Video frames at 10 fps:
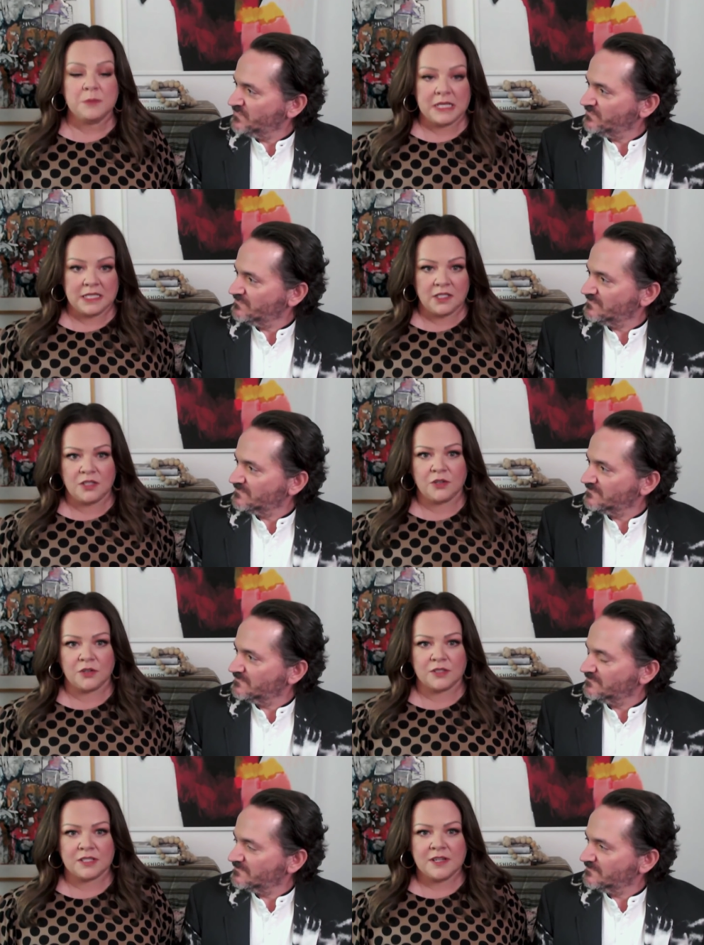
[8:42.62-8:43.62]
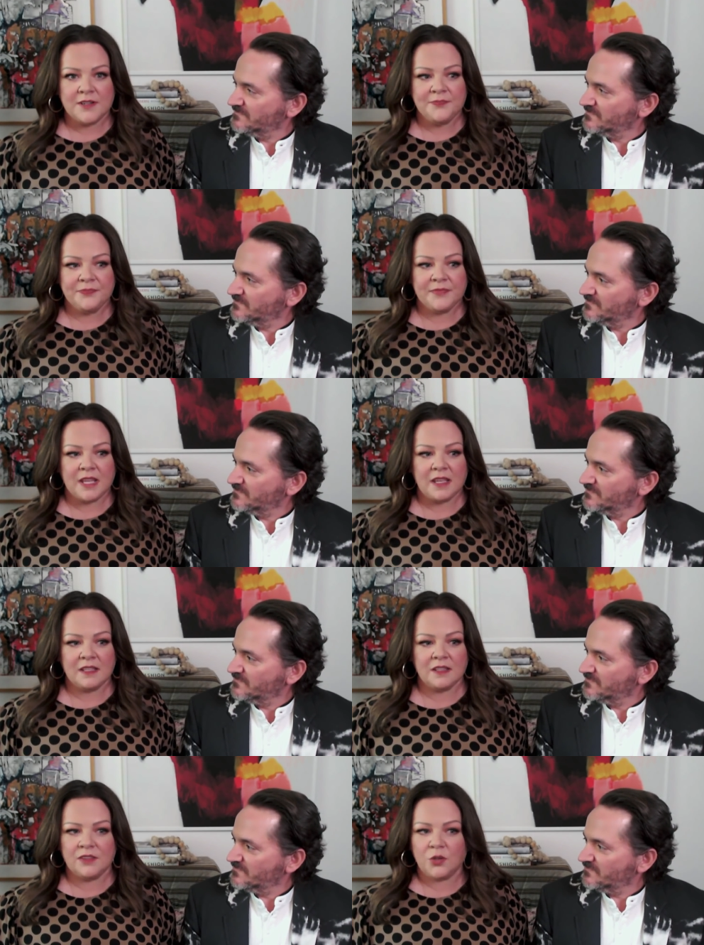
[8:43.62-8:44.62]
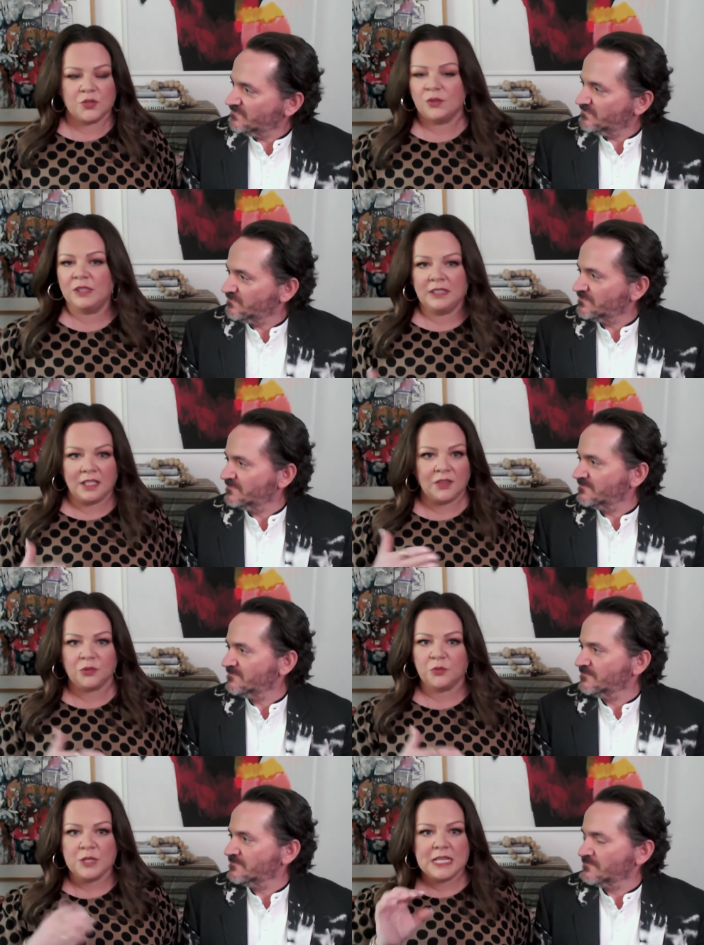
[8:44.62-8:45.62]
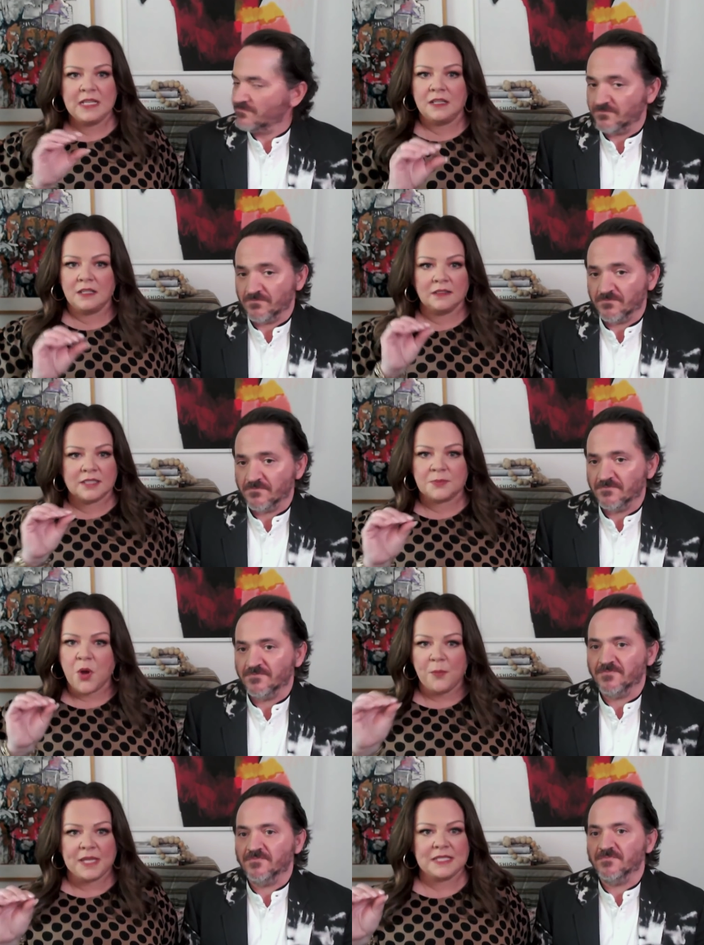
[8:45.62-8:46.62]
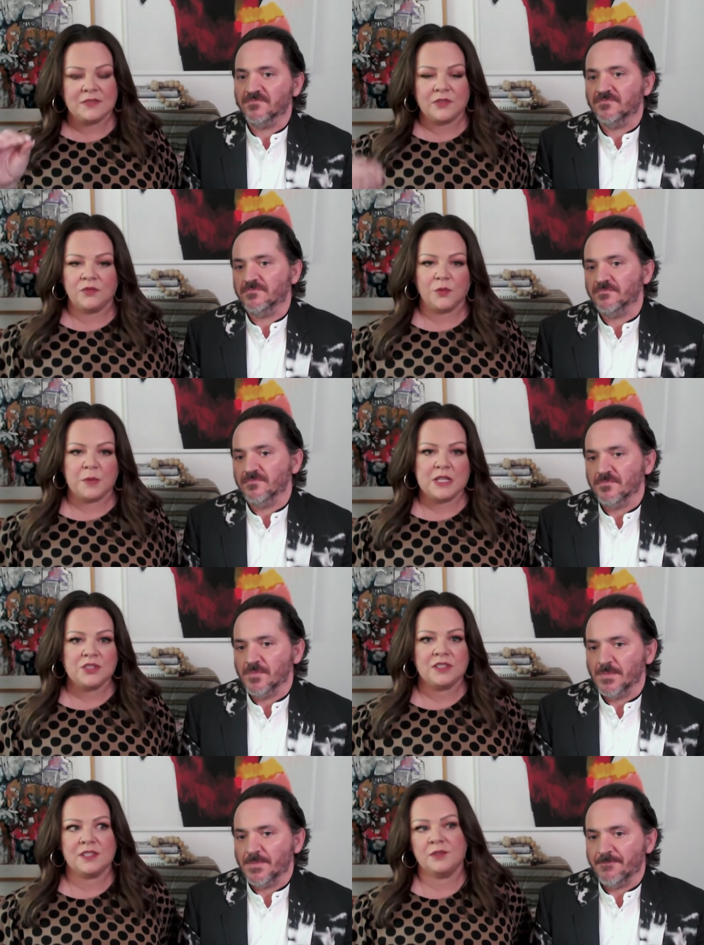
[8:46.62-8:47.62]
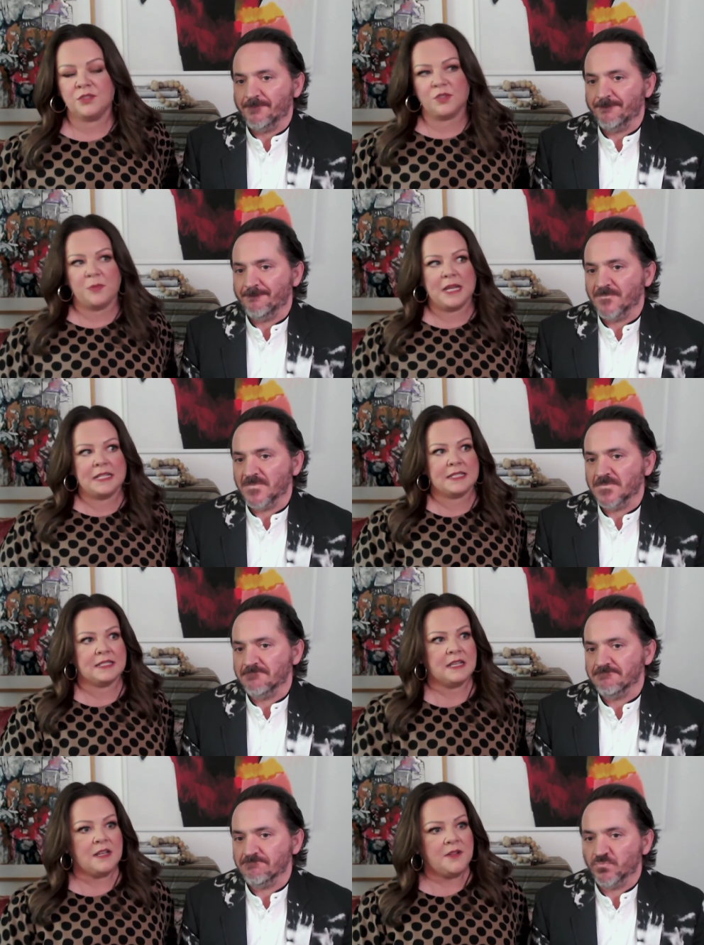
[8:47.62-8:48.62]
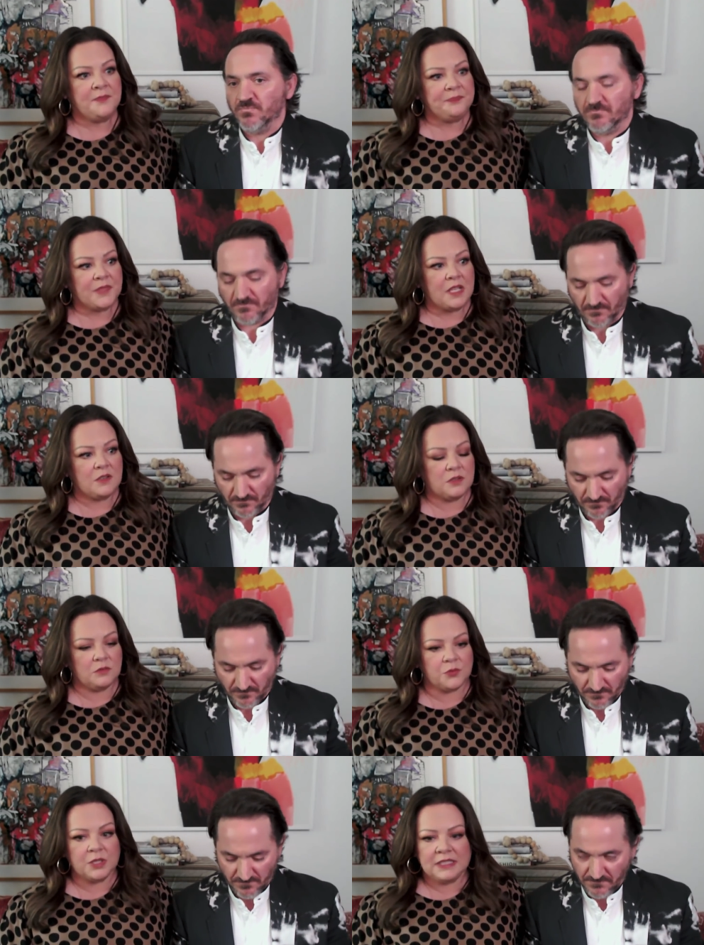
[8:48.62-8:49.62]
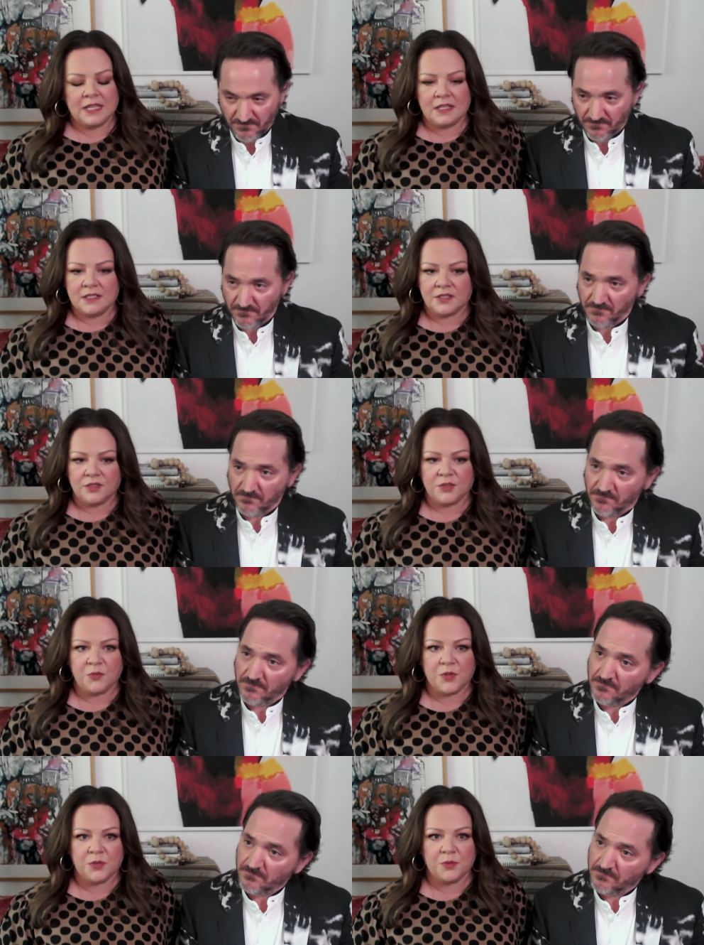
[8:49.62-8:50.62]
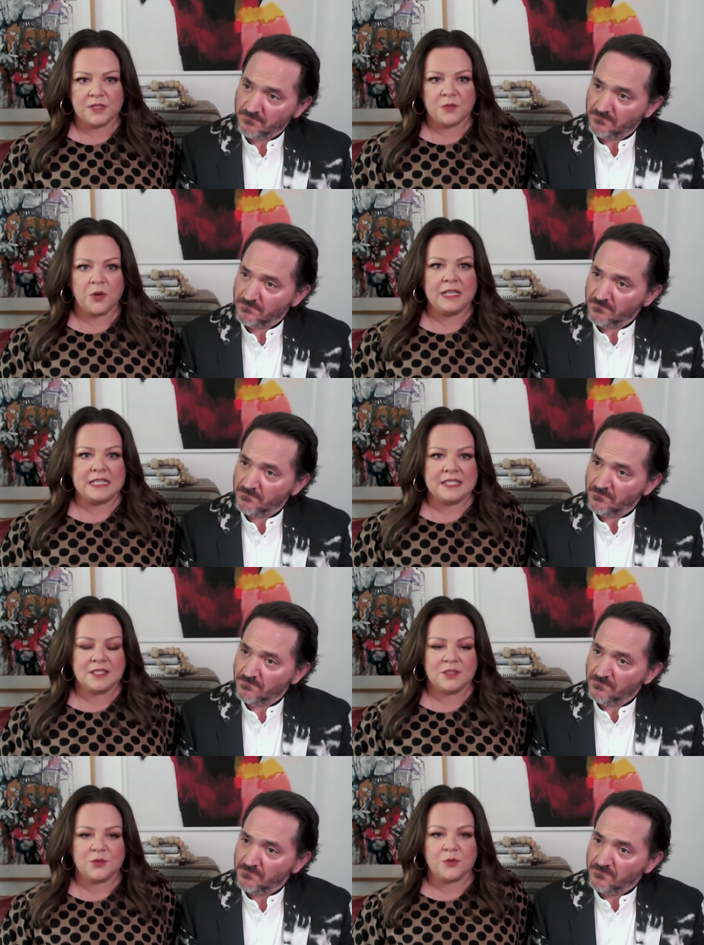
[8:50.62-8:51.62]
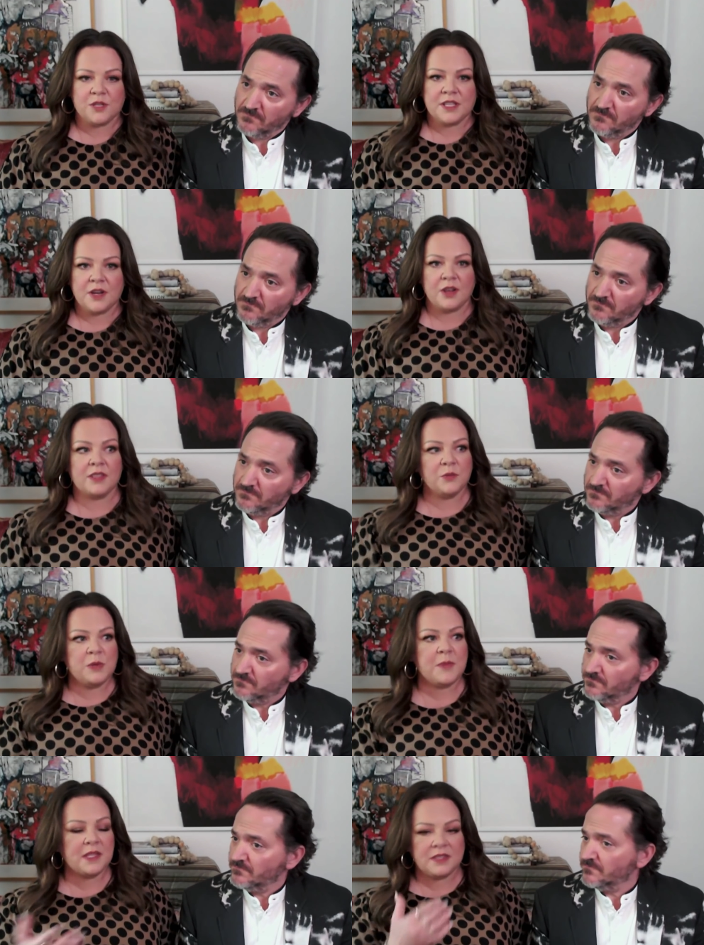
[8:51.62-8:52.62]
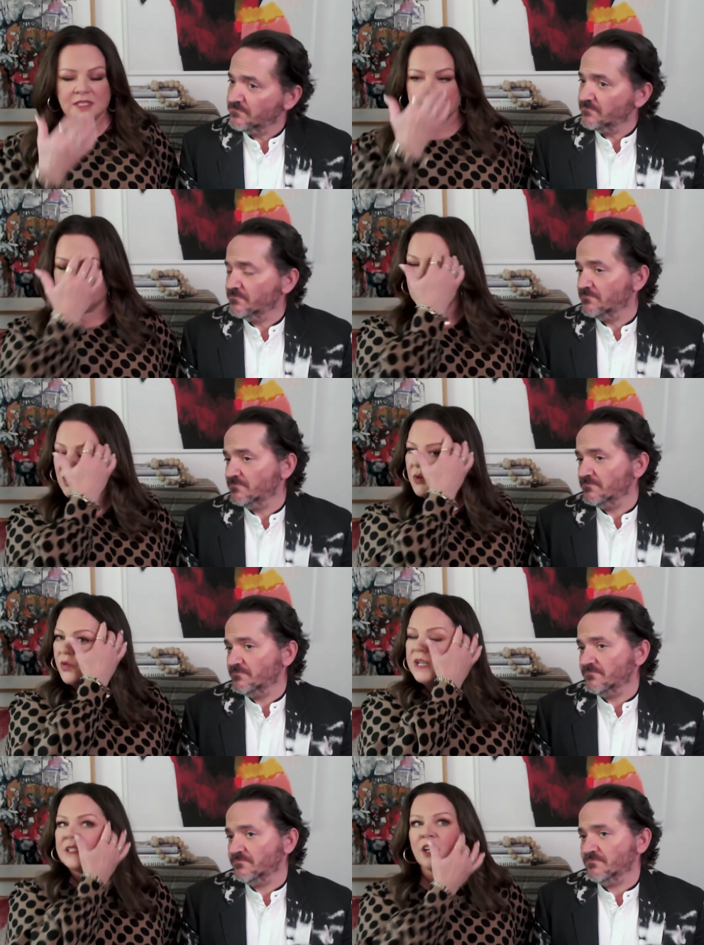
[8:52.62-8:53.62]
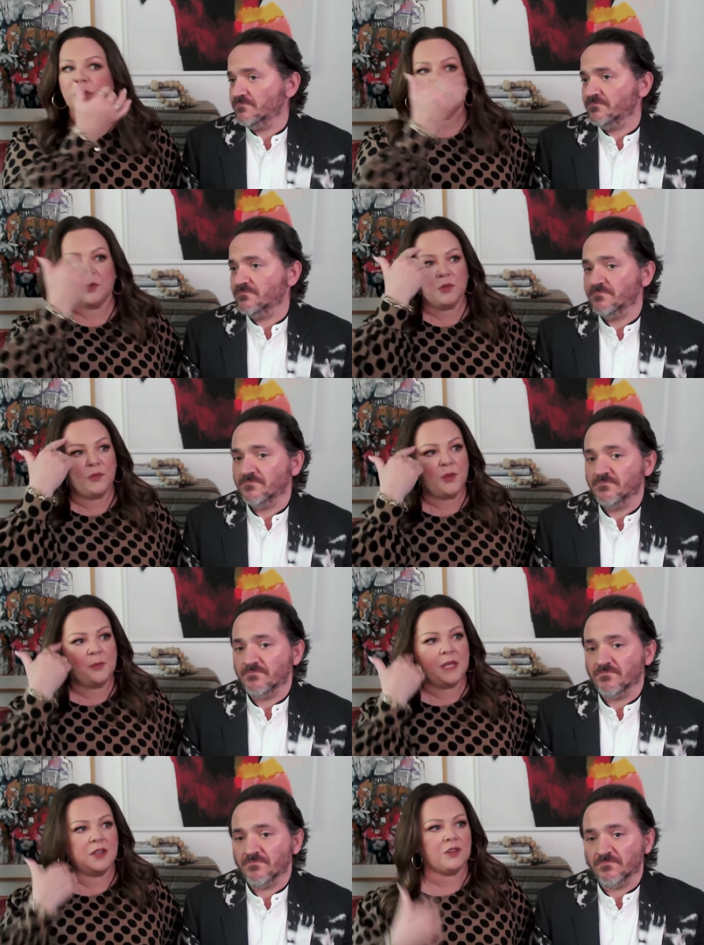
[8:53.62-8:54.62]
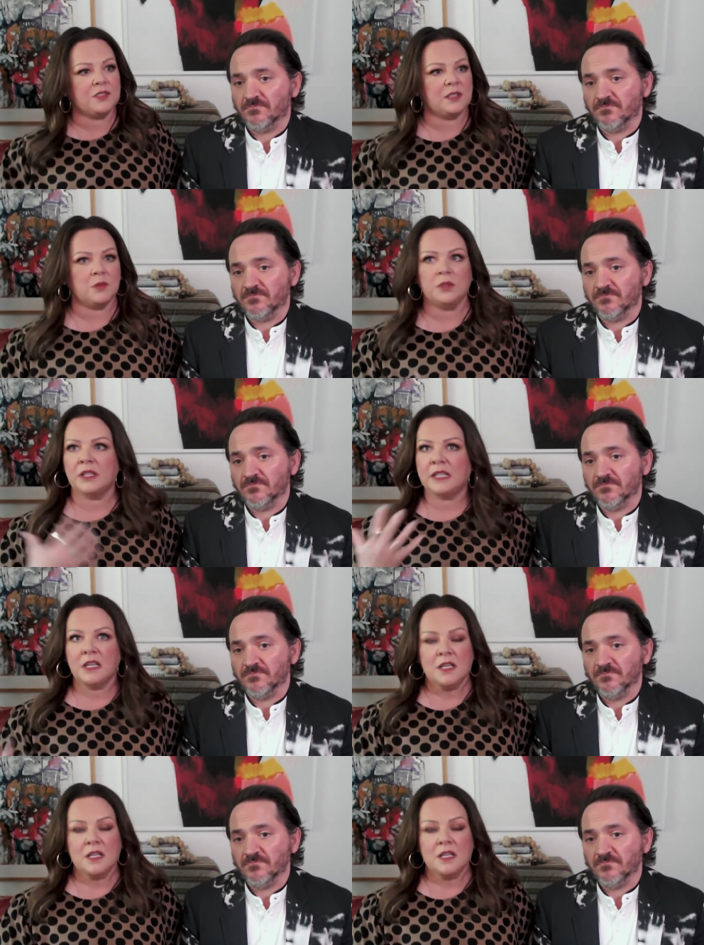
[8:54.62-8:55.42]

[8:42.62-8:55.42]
Speaker 1: many years, there's only like three small bites of information. So it just made us really kind of start to wonder what, what is the story there? And then we met these, you know, great documentary filmmakers and they were like,